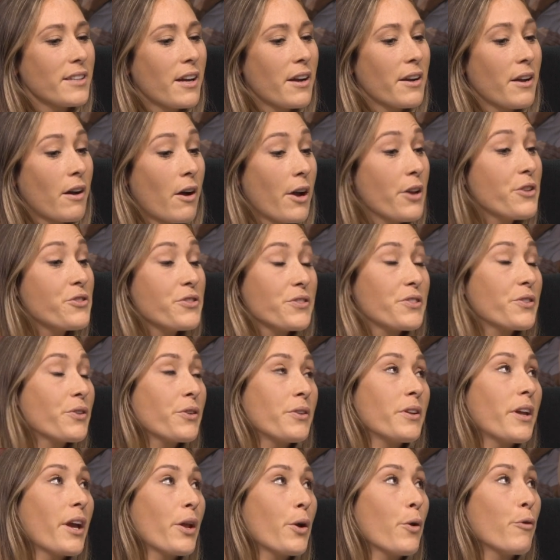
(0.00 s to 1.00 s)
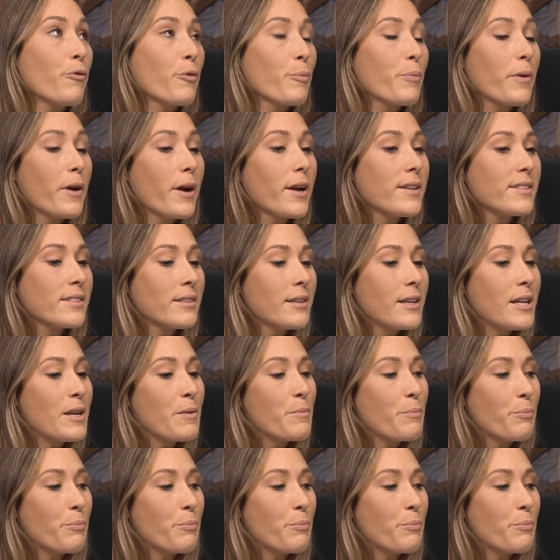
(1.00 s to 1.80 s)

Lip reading: I just couldn't get over personally.